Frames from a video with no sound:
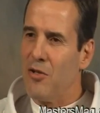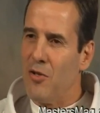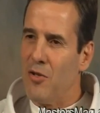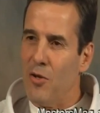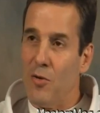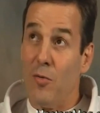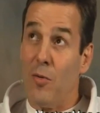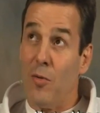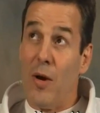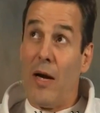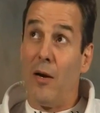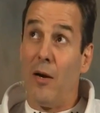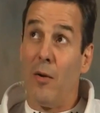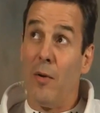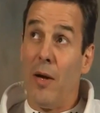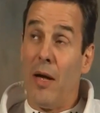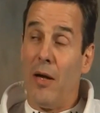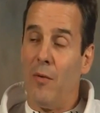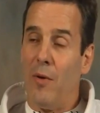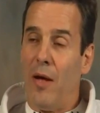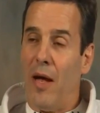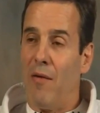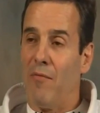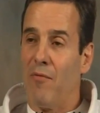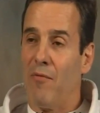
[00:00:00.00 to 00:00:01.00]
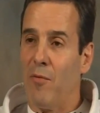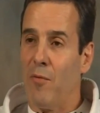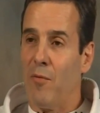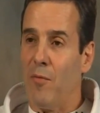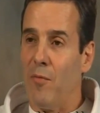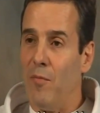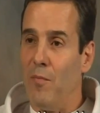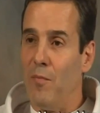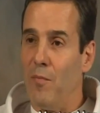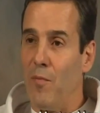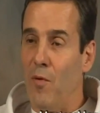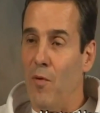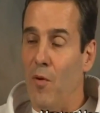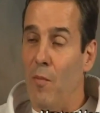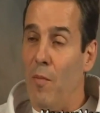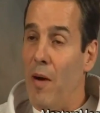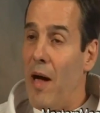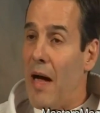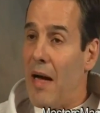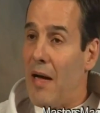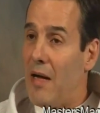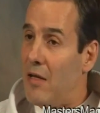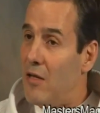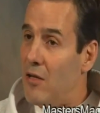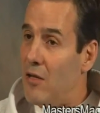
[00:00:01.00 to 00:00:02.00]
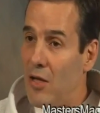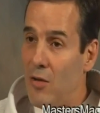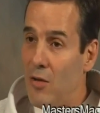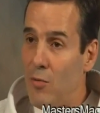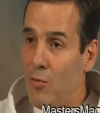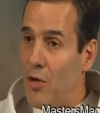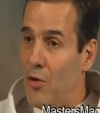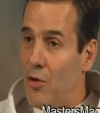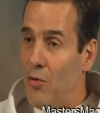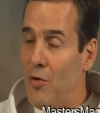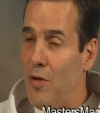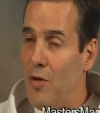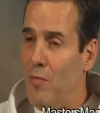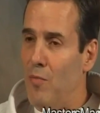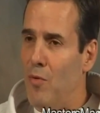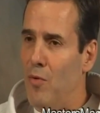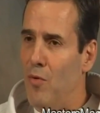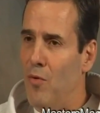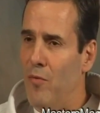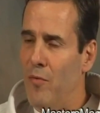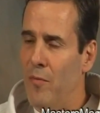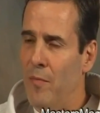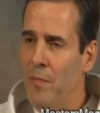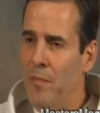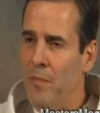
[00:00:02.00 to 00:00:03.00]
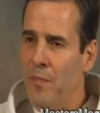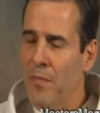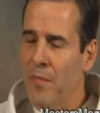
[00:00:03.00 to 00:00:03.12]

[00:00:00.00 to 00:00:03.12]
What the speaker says: So right away we have to go back and redo the move.